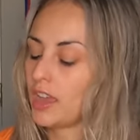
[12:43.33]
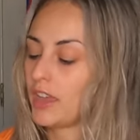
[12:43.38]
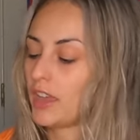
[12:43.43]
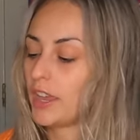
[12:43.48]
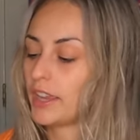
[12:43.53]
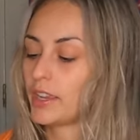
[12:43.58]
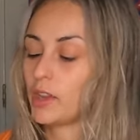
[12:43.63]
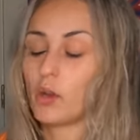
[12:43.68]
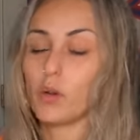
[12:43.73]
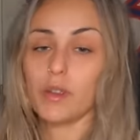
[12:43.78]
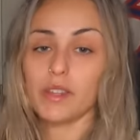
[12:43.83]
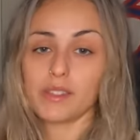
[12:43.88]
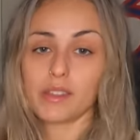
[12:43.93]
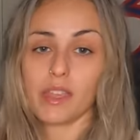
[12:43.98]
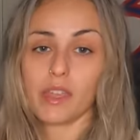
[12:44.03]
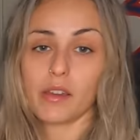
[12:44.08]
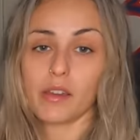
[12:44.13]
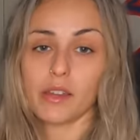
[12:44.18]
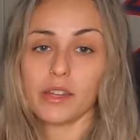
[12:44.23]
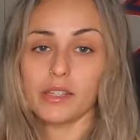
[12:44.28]
I always
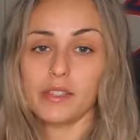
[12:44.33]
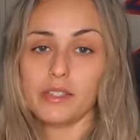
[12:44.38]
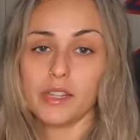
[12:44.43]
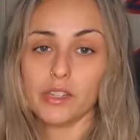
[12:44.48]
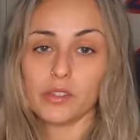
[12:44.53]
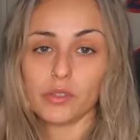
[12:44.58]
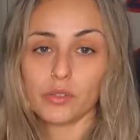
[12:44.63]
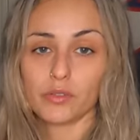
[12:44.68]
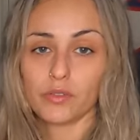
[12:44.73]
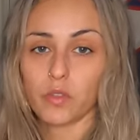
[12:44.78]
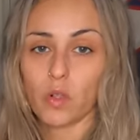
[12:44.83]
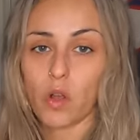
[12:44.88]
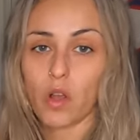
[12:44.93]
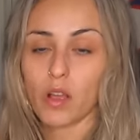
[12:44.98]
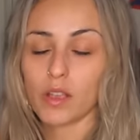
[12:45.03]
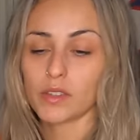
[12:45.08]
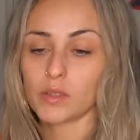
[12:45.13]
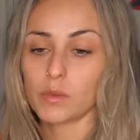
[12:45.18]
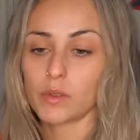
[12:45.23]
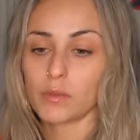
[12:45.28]
carry dental
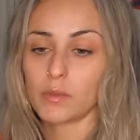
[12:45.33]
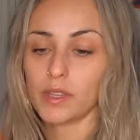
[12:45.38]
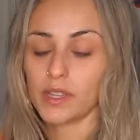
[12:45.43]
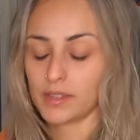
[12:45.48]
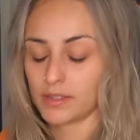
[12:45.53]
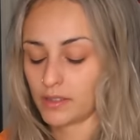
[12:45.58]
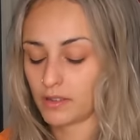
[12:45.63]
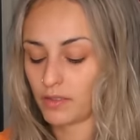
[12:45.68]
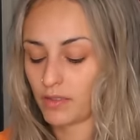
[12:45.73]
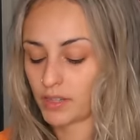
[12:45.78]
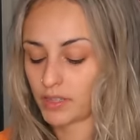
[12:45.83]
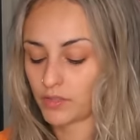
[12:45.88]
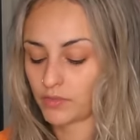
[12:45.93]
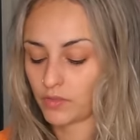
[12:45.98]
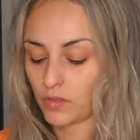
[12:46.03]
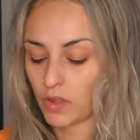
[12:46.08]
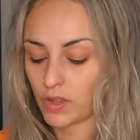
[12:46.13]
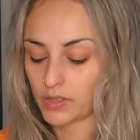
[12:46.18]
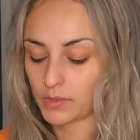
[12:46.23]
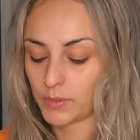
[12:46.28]
floss with me because I like to
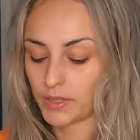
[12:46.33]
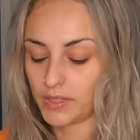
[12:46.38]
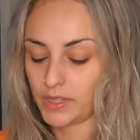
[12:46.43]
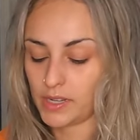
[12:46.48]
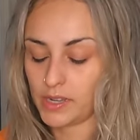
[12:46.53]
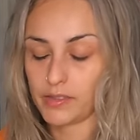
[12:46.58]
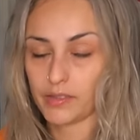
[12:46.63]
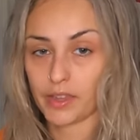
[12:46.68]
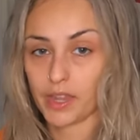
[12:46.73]
floss my teeth.